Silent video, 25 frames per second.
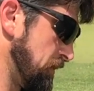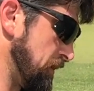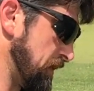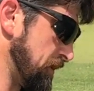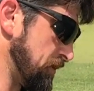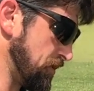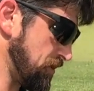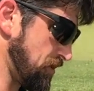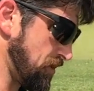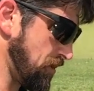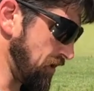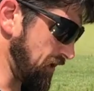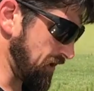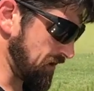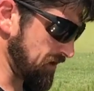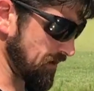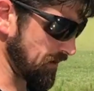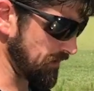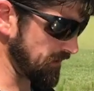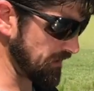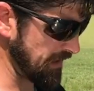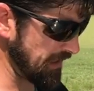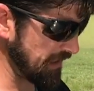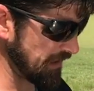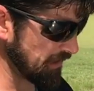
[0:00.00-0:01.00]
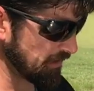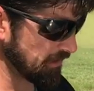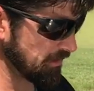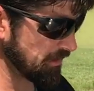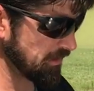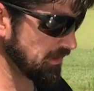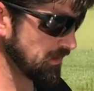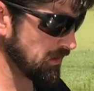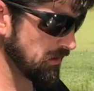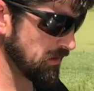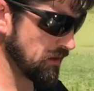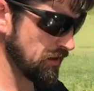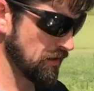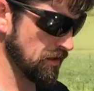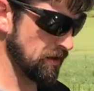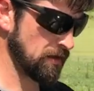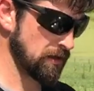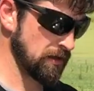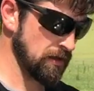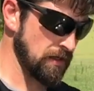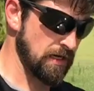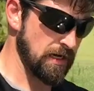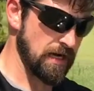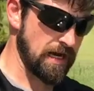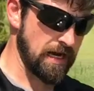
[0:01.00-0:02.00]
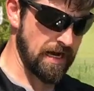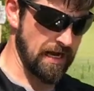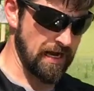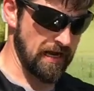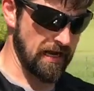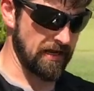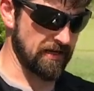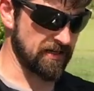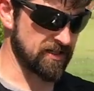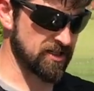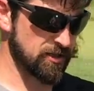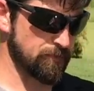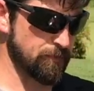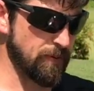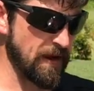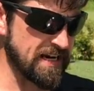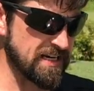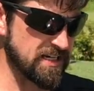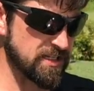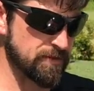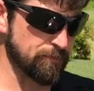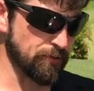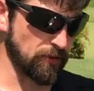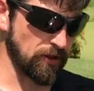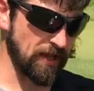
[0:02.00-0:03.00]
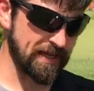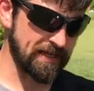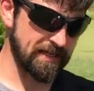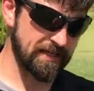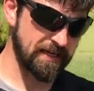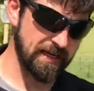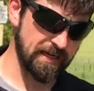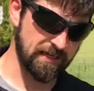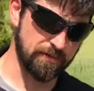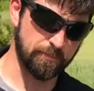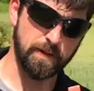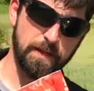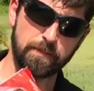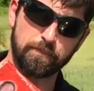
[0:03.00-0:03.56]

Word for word: that just hooks in there uh, space blanket.